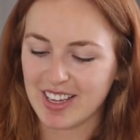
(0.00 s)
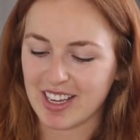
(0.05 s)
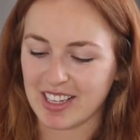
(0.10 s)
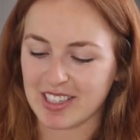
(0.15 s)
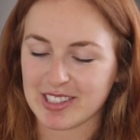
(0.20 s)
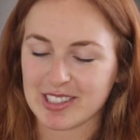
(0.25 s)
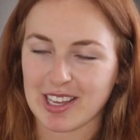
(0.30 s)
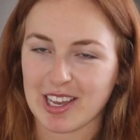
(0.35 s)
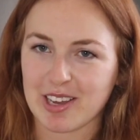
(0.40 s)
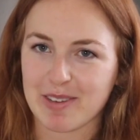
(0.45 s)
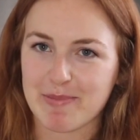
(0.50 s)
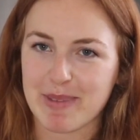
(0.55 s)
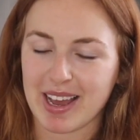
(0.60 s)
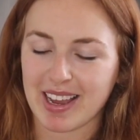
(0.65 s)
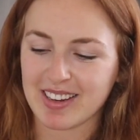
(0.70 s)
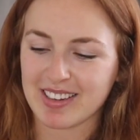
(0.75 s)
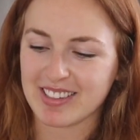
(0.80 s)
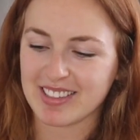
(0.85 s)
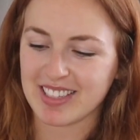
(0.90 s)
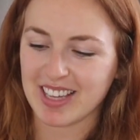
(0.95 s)
It's like
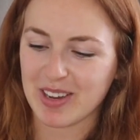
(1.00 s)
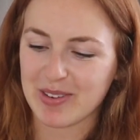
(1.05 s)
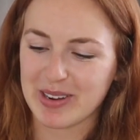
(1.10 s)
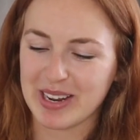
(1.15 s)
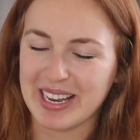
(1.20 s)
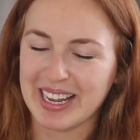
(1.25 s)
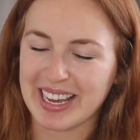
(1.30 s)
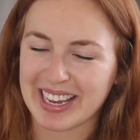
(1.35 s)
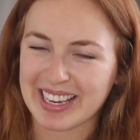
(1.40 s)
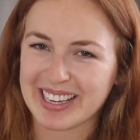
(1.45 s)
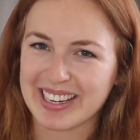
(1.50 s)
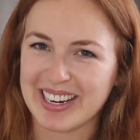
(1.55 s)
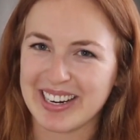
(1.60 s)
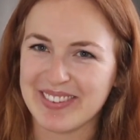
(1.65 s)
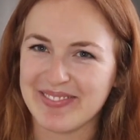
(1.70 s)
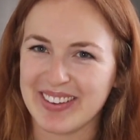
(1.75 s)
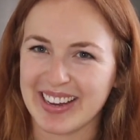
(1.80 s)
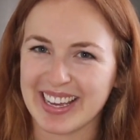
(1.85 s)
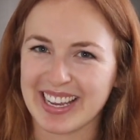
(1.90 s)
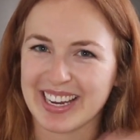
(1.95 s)
back in the day when I
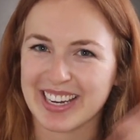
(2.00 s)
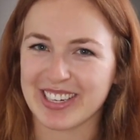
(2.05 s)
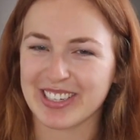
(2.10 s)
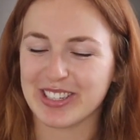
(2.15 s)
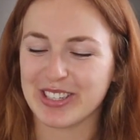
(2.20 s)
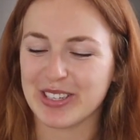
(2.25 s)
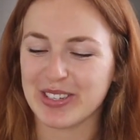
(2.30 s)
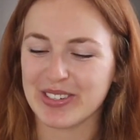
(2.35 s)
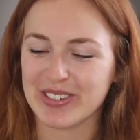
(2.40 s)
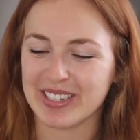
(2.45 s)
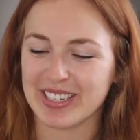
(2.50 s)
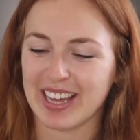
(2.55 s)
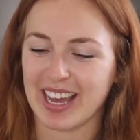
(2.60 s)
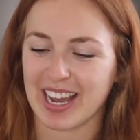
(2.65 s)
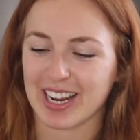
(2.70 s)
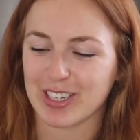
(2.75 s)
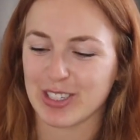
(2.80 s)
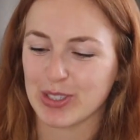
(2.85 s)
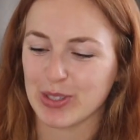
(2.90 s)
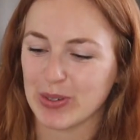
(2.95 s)
cut my hair to an
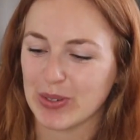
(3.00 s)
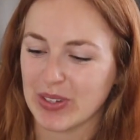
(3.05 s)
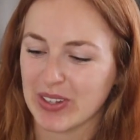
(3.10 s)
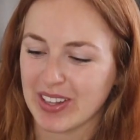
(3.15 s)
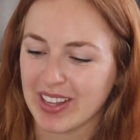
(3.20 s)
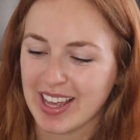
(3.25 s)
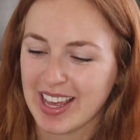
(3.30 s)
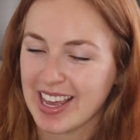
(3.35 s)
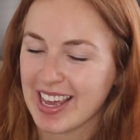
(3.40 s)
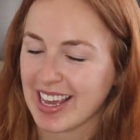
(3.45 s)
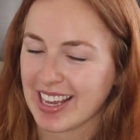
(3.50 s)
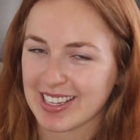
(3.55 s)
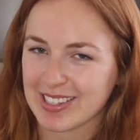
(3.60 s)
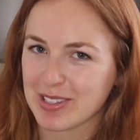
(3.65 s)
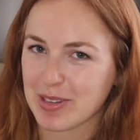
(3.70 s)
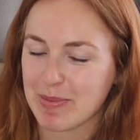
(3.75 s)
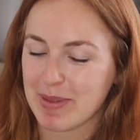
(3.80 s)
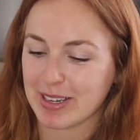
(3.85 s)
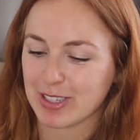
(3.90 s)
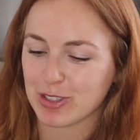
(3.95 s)
actual
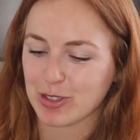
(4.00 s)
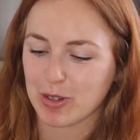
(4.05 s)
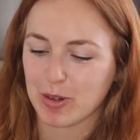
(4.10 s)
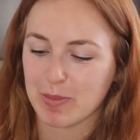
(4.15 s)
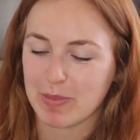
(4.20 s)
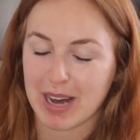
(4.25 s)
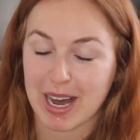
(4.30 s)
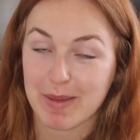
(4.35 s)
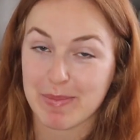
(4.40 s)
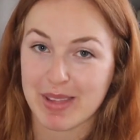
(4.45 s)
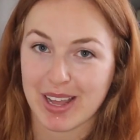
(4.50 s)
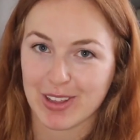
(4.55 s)
asymmetrical bob,